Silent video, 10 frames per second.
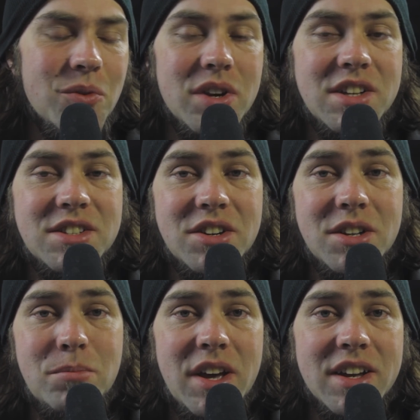When I
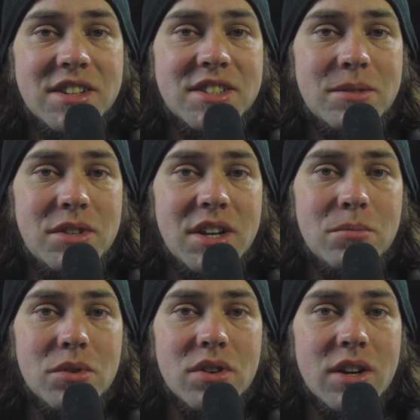started back in
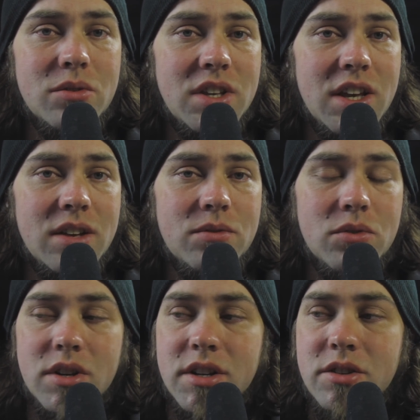September, I only had
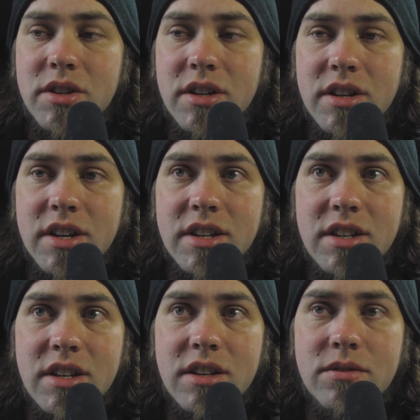
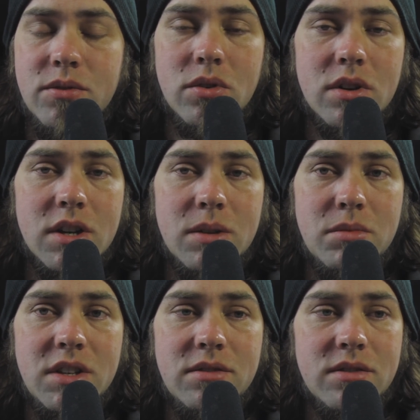494, I
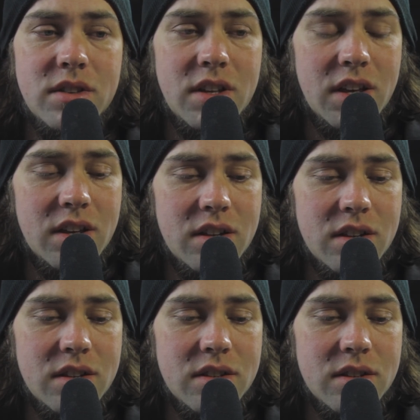believe,
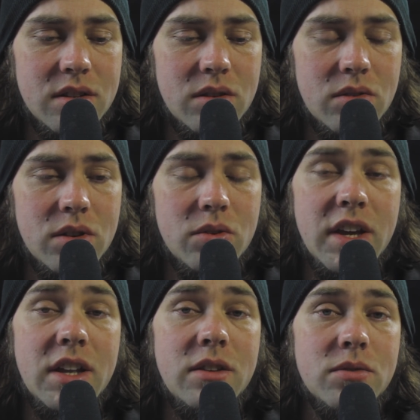or no,
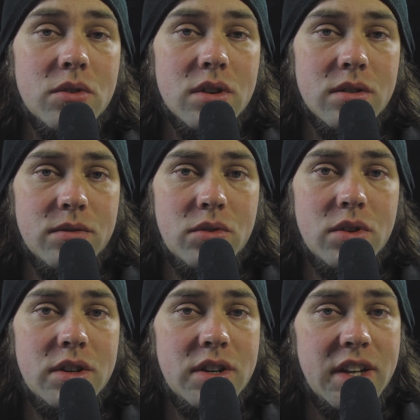
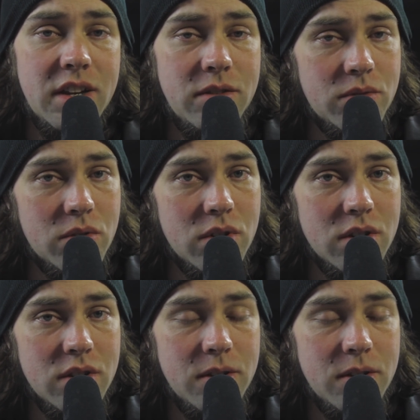484.